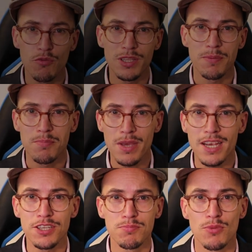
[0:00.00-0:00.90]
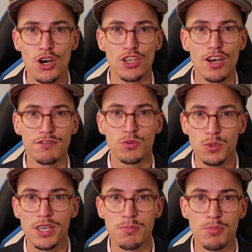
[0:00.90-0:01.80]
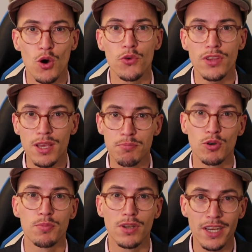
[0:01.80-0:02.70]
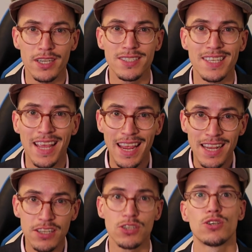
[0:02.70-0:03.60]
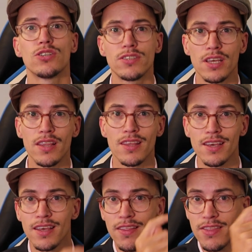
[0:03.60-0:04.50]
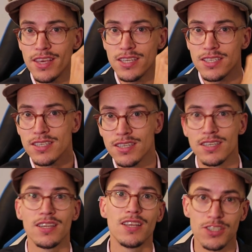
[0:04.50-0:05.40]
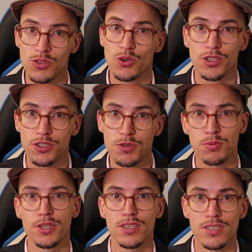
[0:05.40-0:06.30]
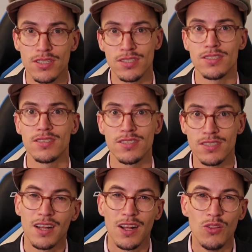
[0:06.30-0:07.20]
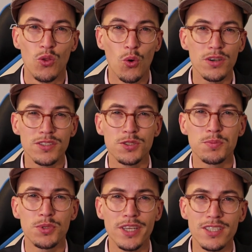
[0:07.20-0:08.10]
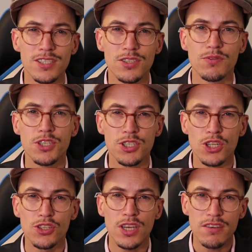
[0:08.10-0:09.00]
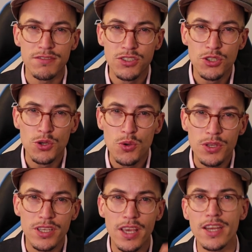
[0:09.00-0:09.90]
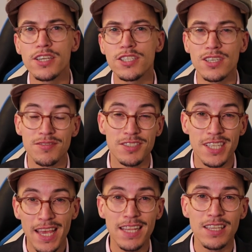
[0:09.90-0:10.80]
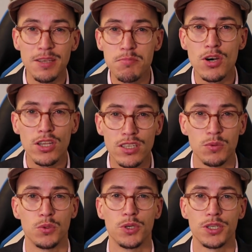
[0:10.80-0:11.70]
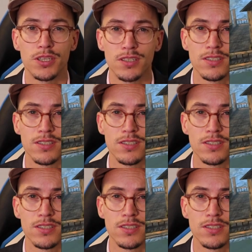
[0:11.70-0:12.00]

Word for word: with the biggest mod of the week both in popularity and content. This is Northern Springs. Northern Springs is the result of two years of daily modding work.